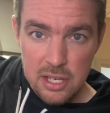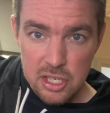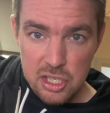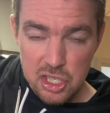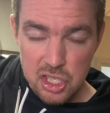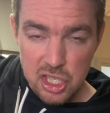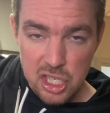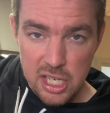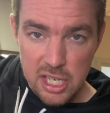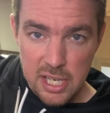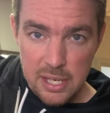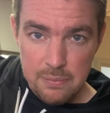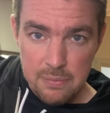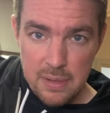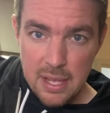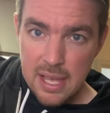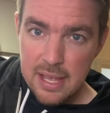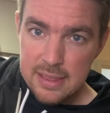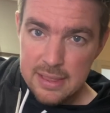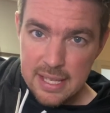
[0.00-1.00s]
G.
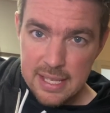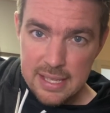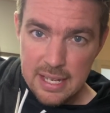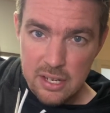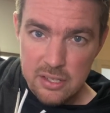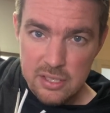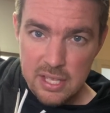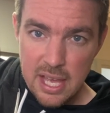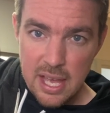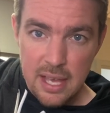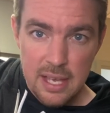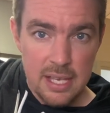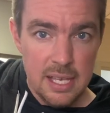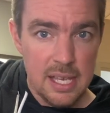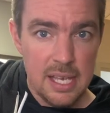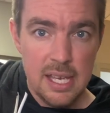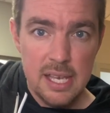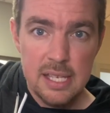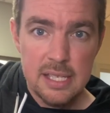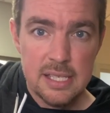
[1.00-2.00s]
Then there's that,
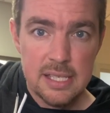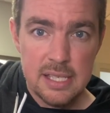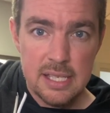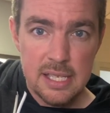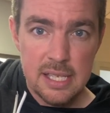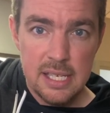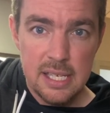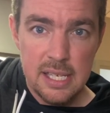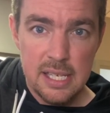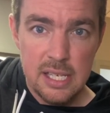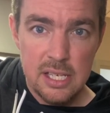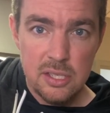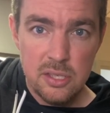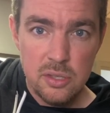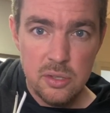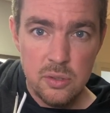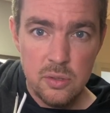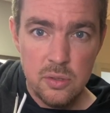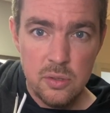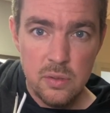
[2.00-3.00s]
he sees
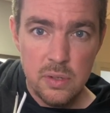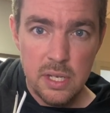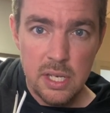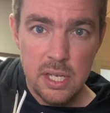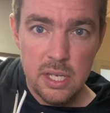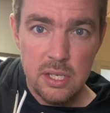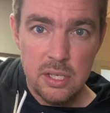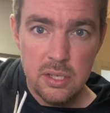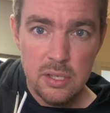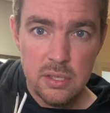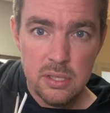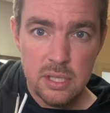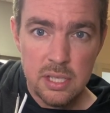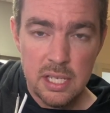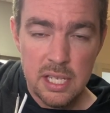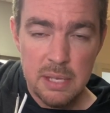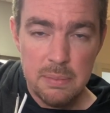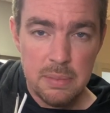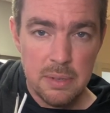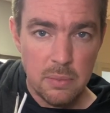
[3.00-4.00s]
you in your
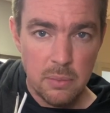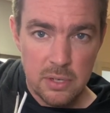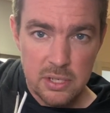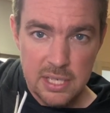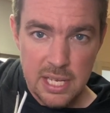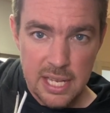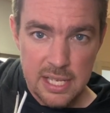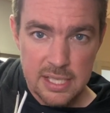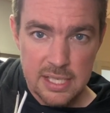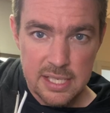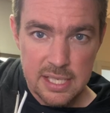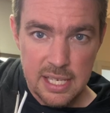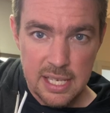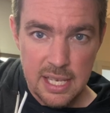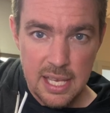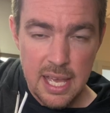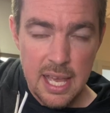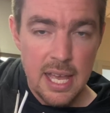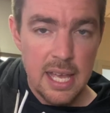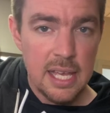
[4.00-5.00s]
sleep, and when you stay on
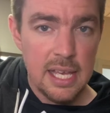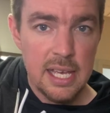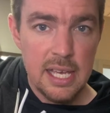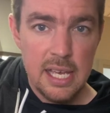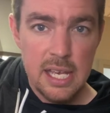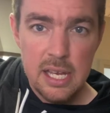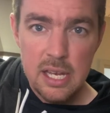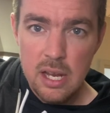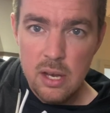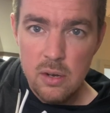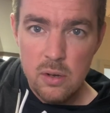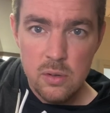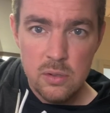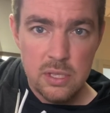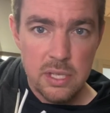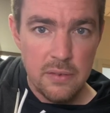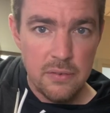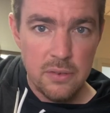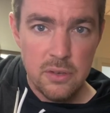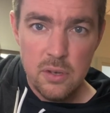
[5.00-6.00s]
C, he
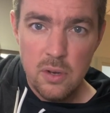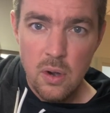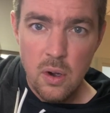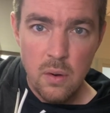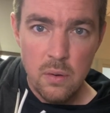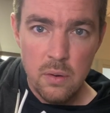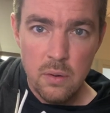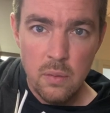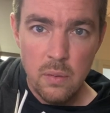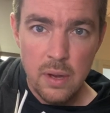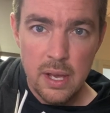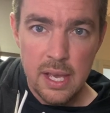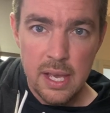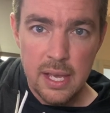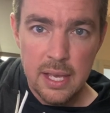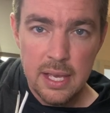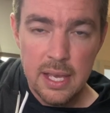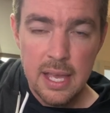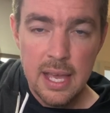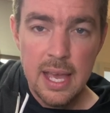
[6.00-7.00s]
knows if you're
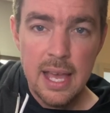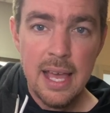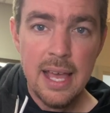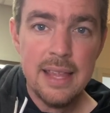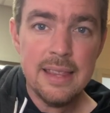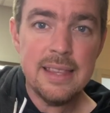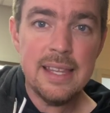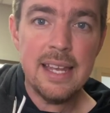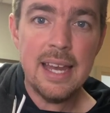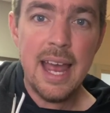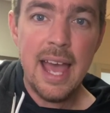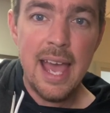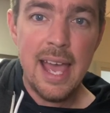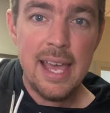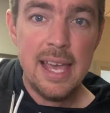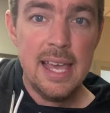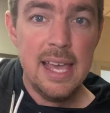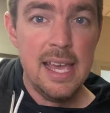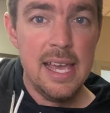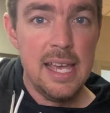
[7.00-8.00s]
awake. Then A,
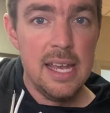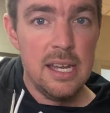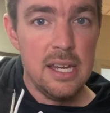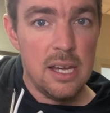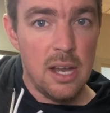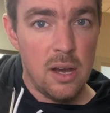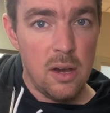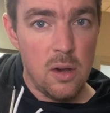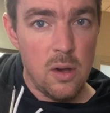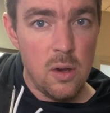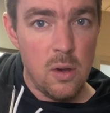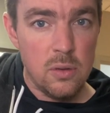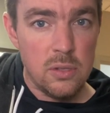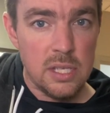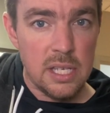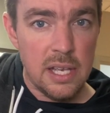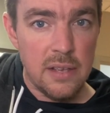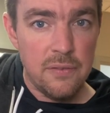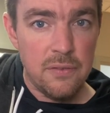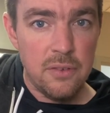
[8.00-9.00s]
he knows
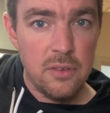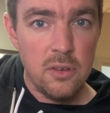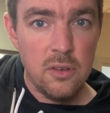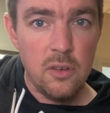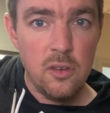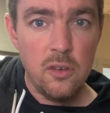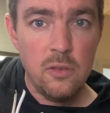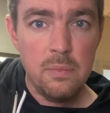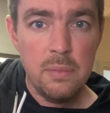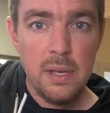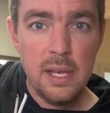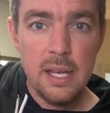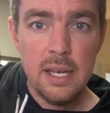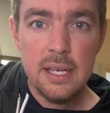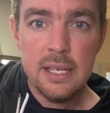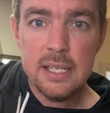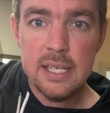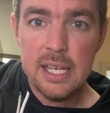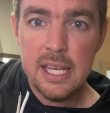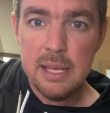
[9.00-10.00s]
if you've
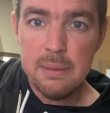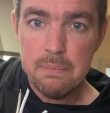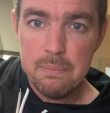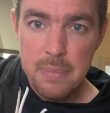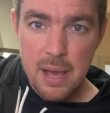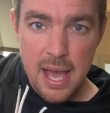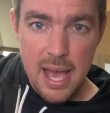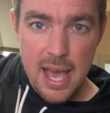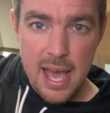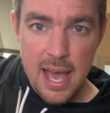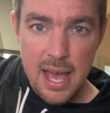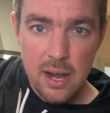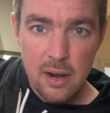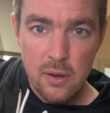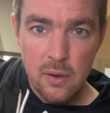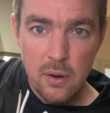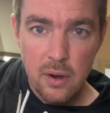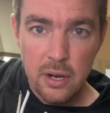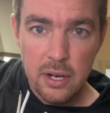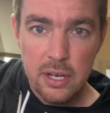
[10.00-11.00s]
been deep, bad
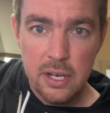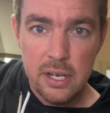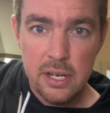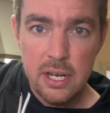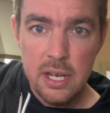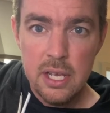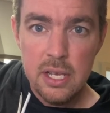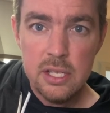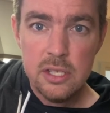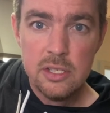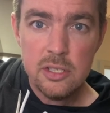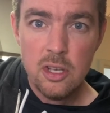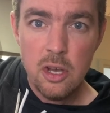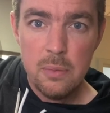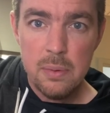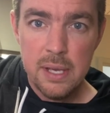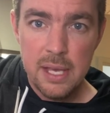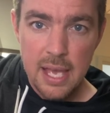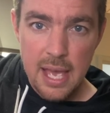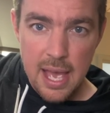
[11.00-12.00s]
or good, so
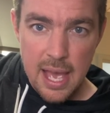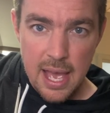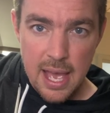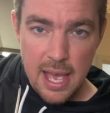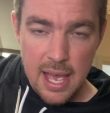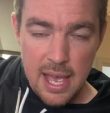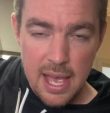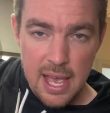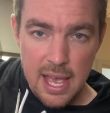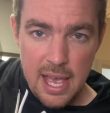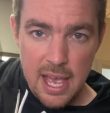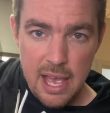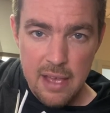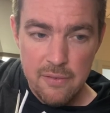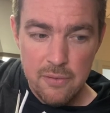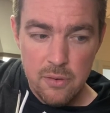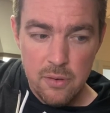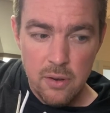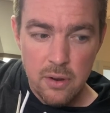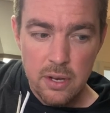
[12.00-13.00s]
be A
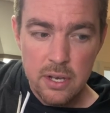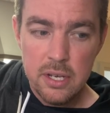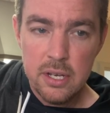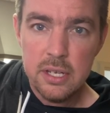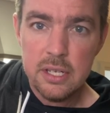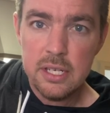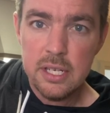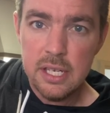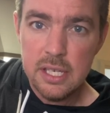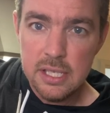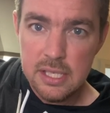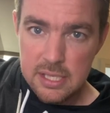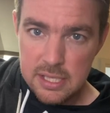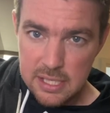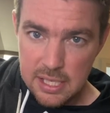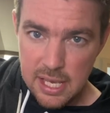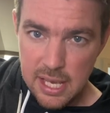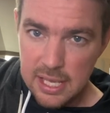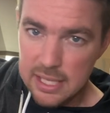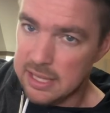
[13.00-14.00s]
for goodness
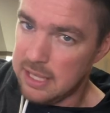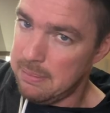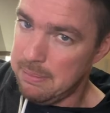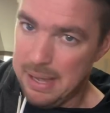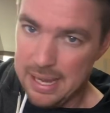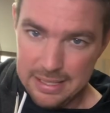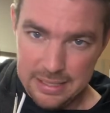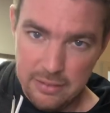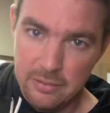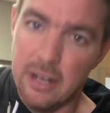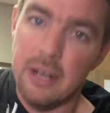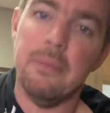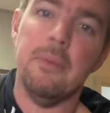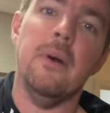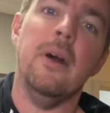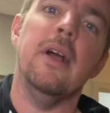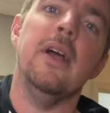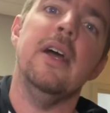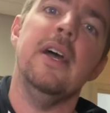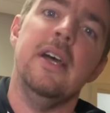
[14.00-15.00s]
sake. Then back to the regular
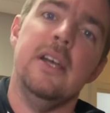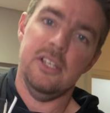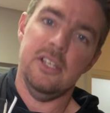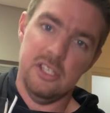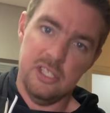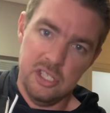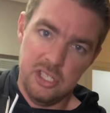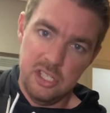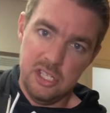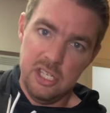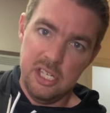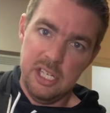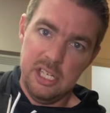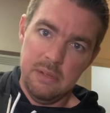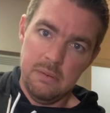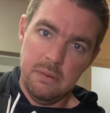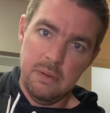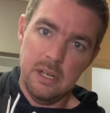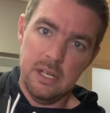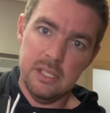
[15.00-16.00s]
part. G,
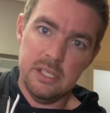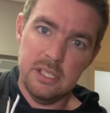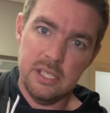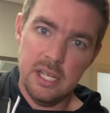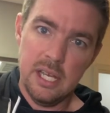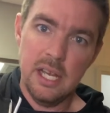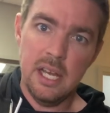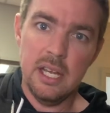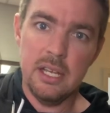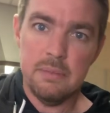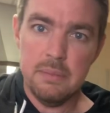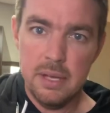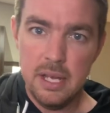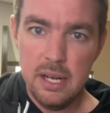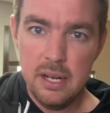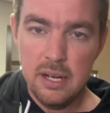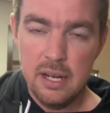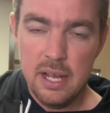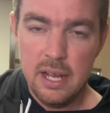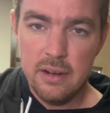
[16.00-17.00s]
watch out,
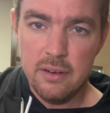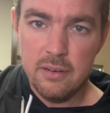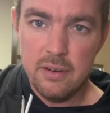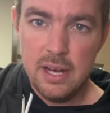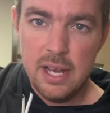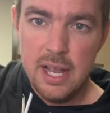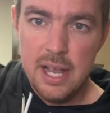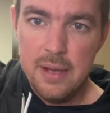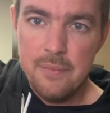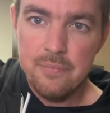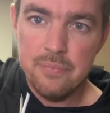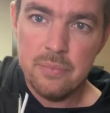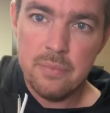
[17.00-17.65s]
better not cry.